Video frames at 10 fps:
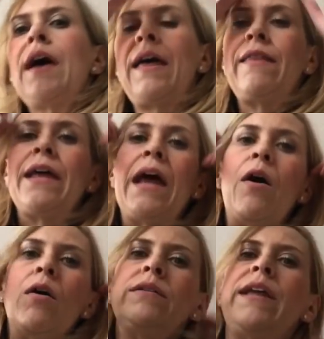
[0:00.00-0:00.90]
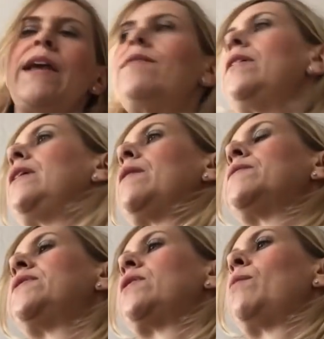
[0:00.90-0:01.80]
and then at Old Navy, I
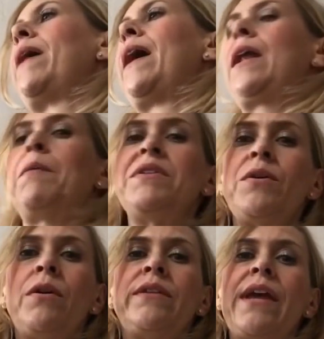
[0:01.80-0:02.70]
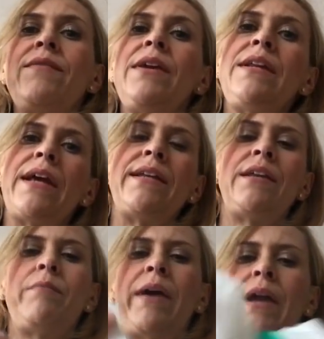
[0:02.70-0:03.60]
was so bad. I went to Old Navy and I
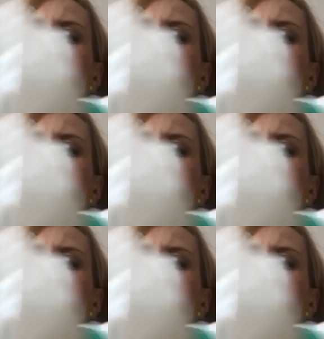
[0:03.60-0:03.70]
didn't buy